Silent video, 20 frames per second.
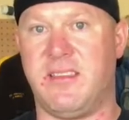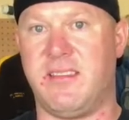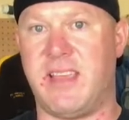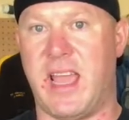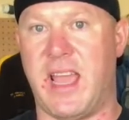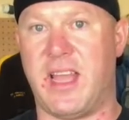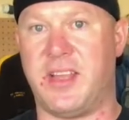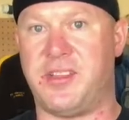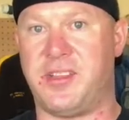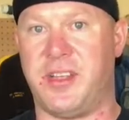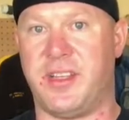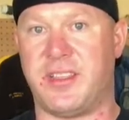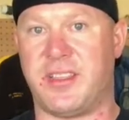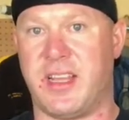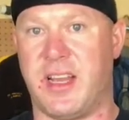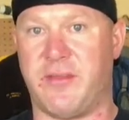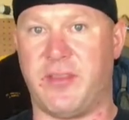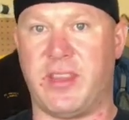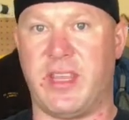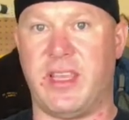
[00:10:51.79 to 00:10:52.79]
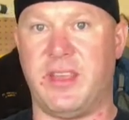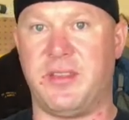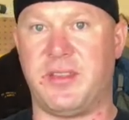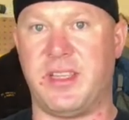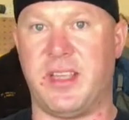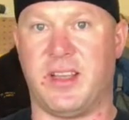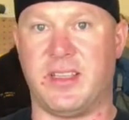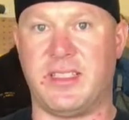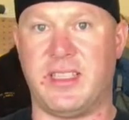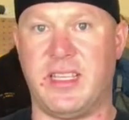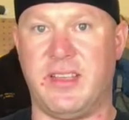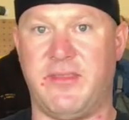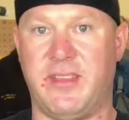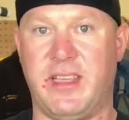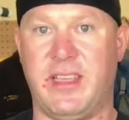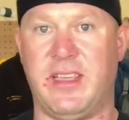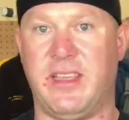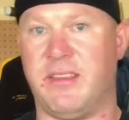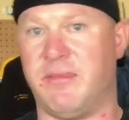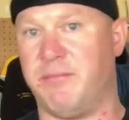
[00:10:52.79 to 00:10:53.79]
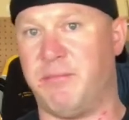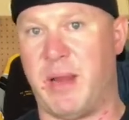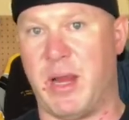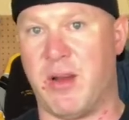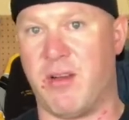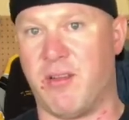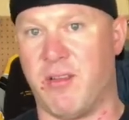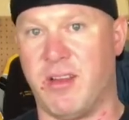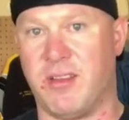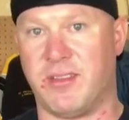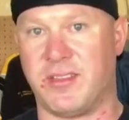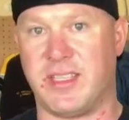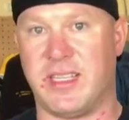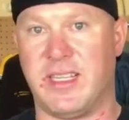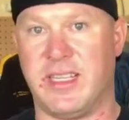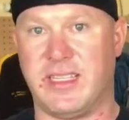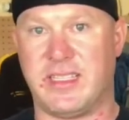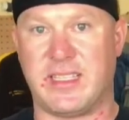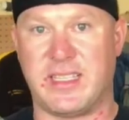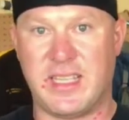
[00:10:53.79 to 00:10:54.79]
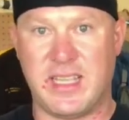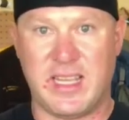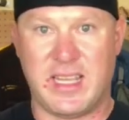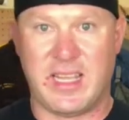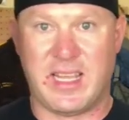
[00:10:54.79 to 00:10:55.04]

gadgets and everything you see on TV and Bear Grylls it.